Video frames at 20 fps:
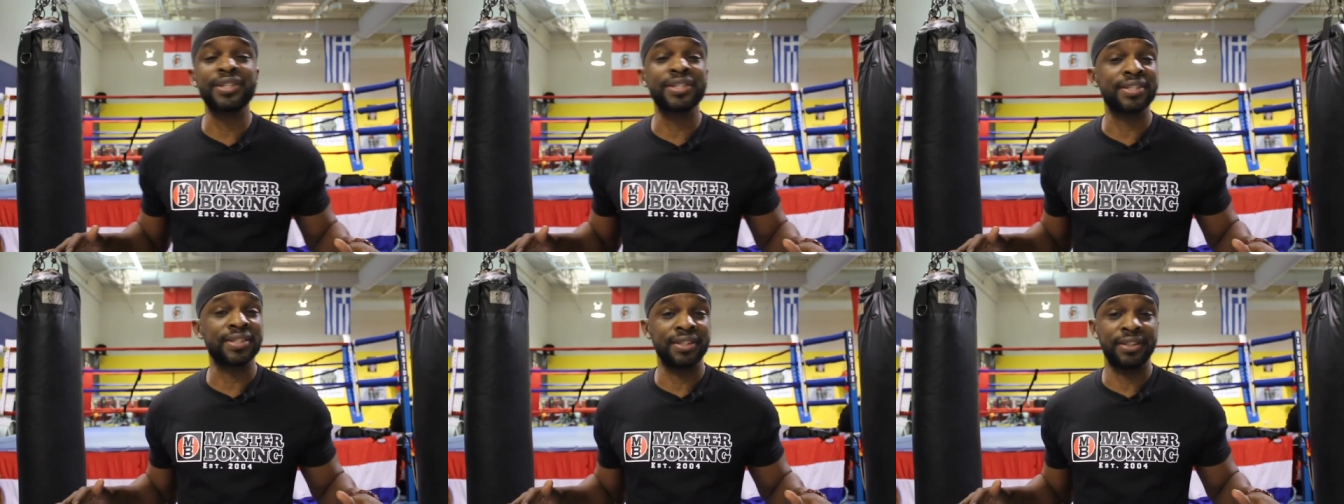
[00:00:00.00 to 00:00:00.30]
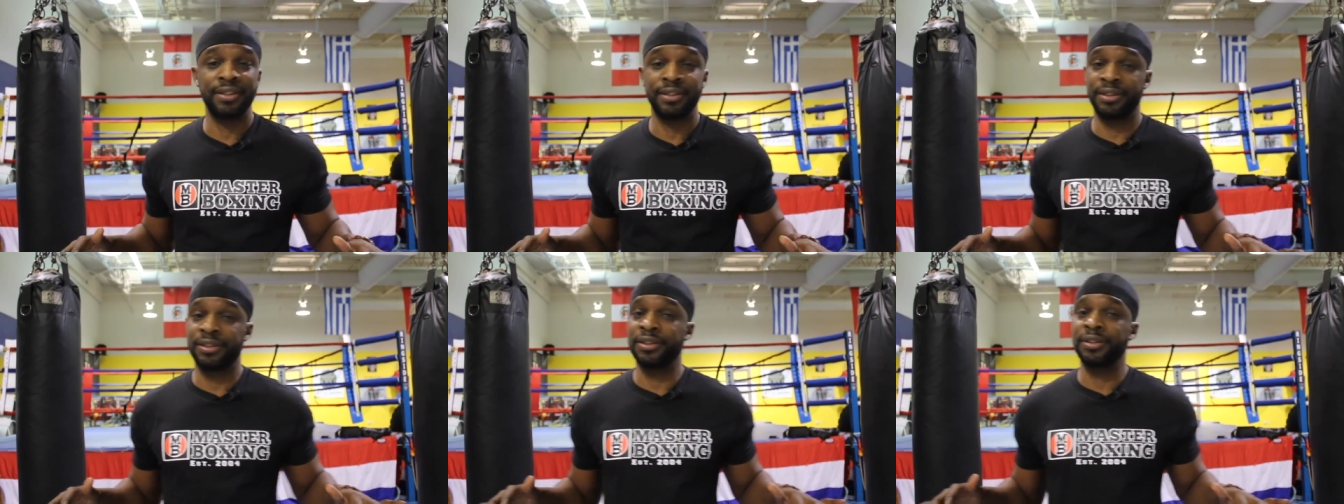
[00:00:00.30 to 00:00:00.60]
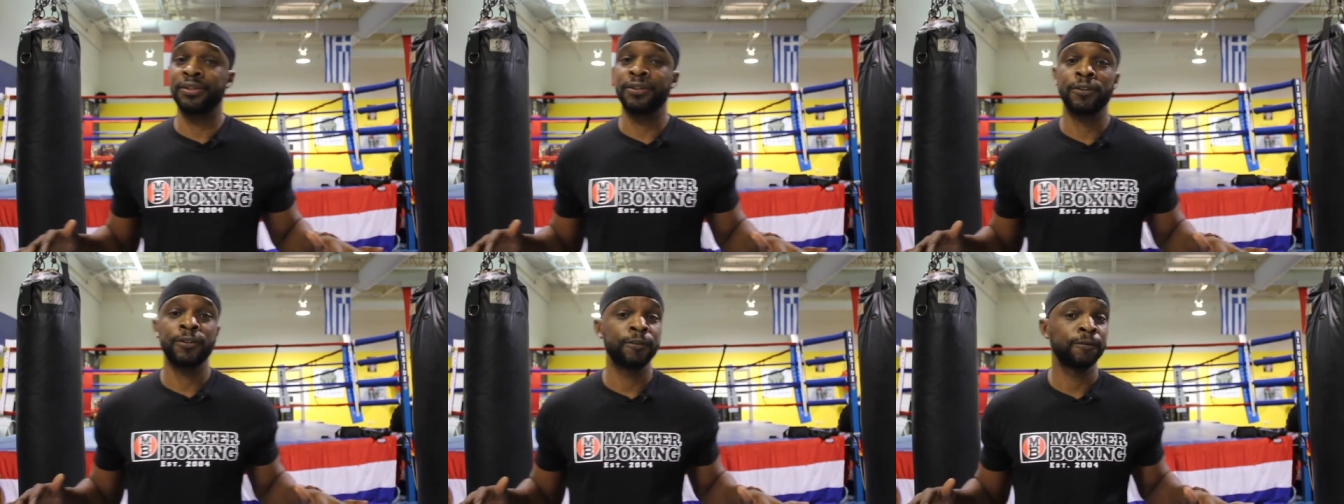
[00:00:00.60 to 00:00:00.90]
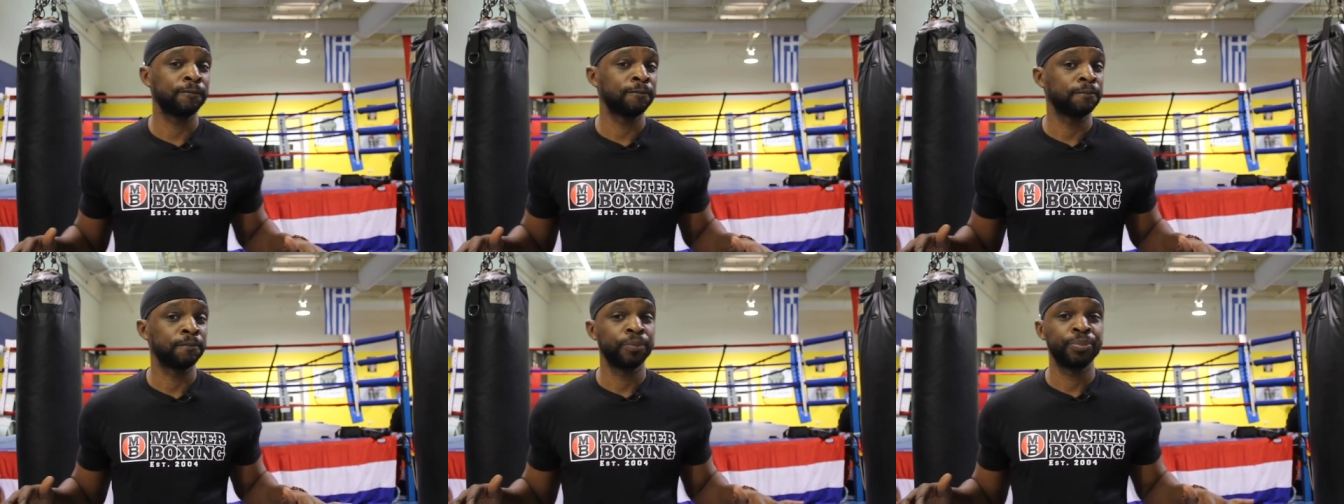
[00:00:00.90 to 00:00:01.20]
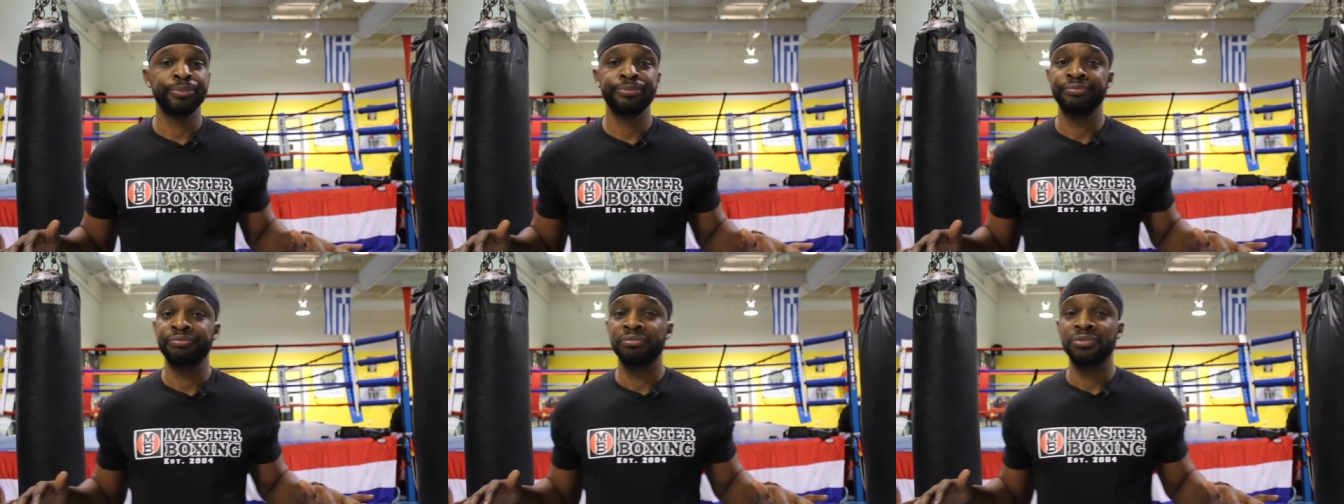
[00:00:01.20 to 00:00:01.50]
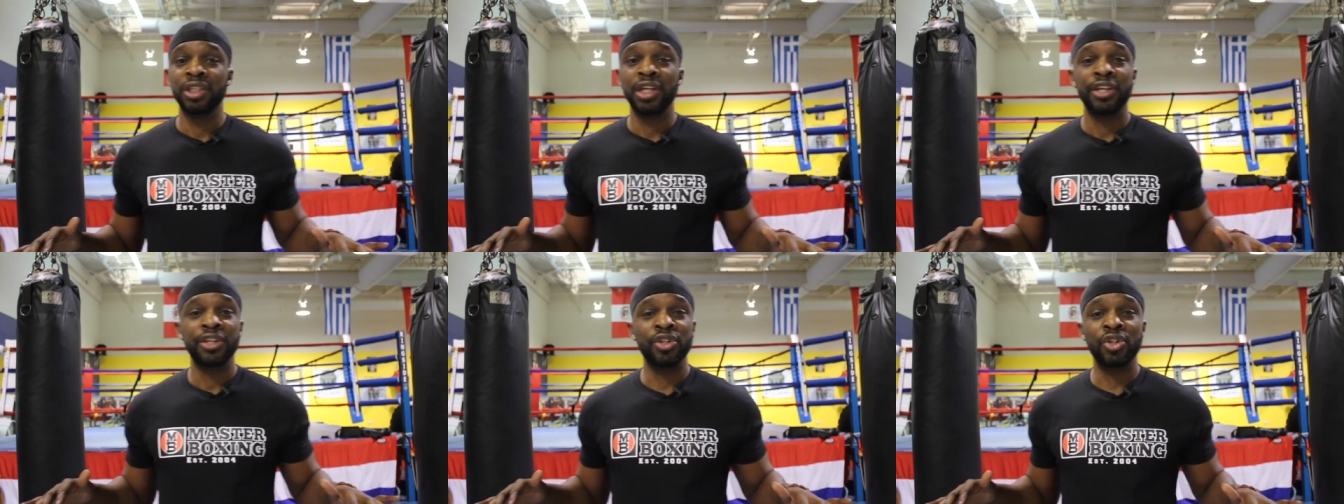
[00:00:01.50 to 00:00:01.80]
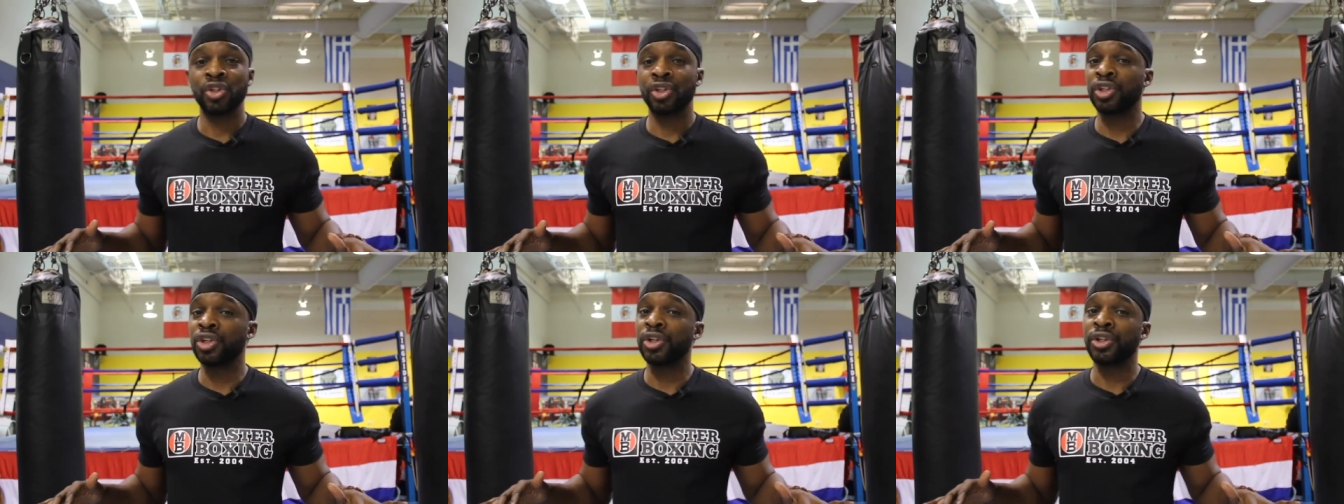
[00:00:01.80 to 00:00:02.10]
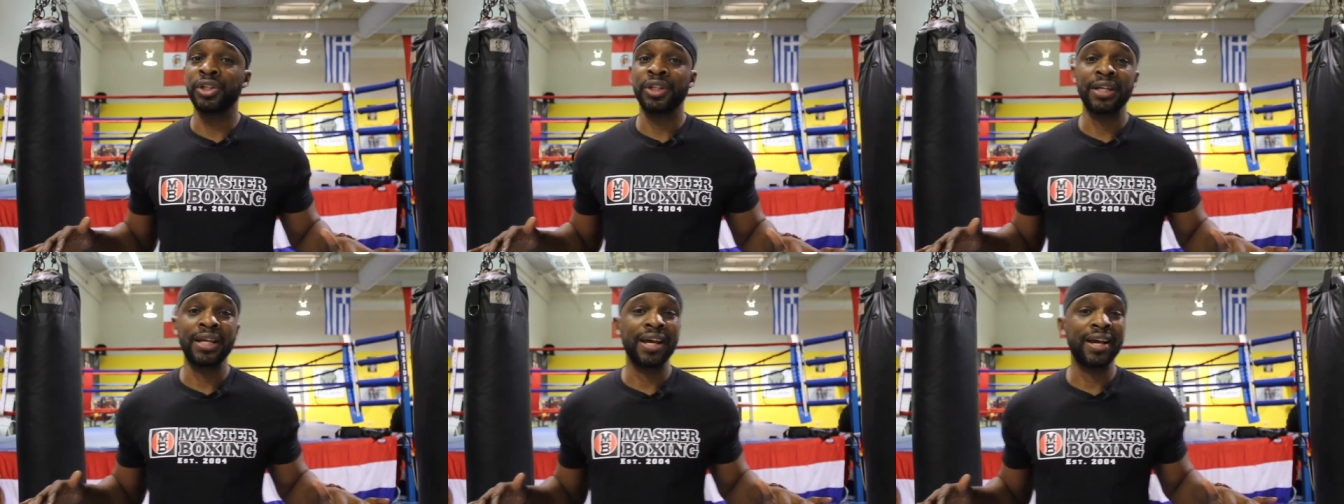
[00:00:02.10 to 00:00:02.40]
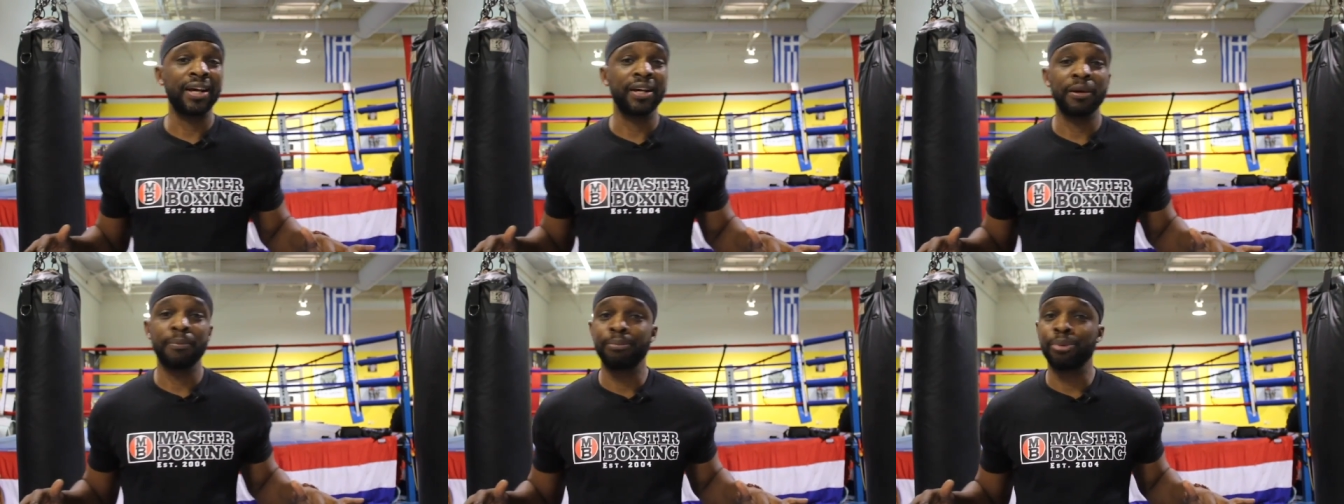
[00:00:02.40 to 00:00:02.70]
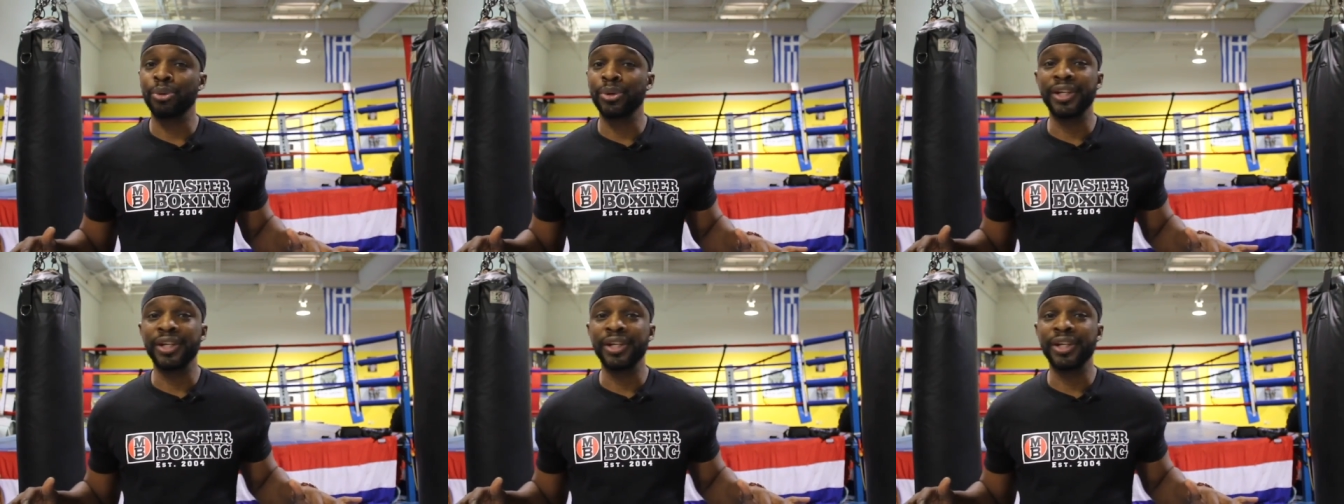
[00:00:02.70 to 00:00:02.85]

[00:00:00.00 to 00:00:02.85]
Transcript: precinct. You're learning how to